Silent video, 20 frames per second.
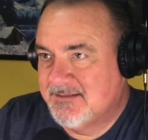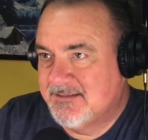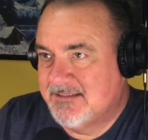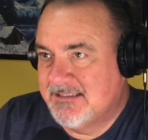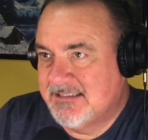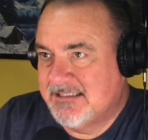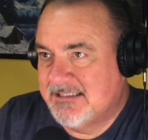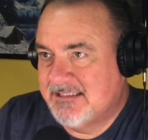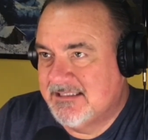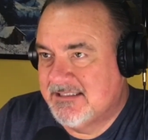
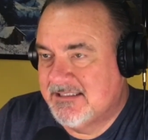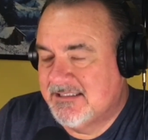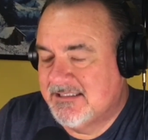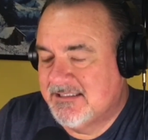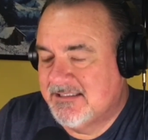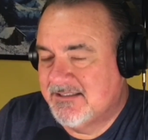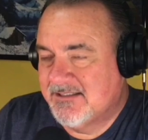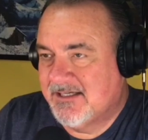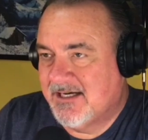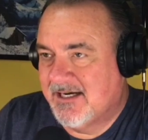Yeah, but
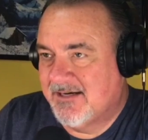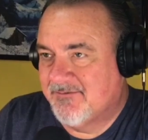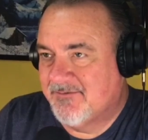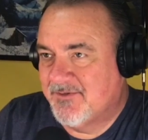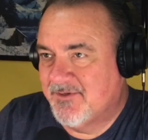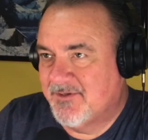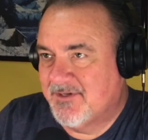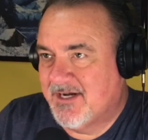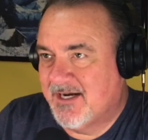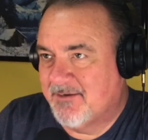you're kind
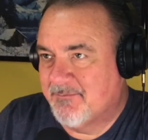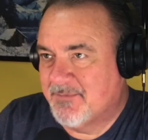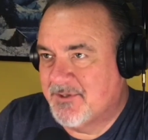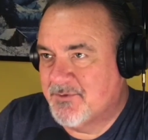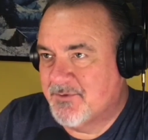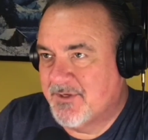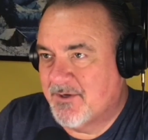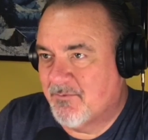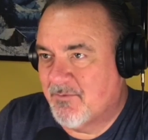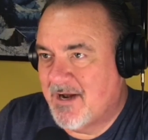of
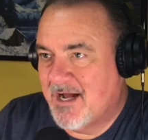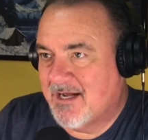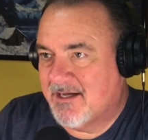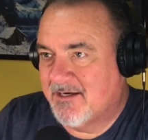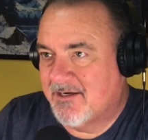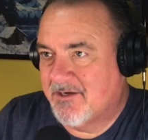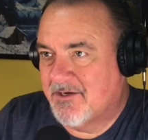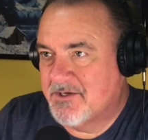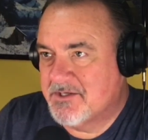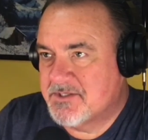between a rock
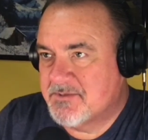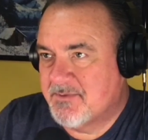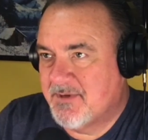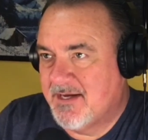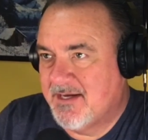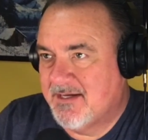and a hard spot.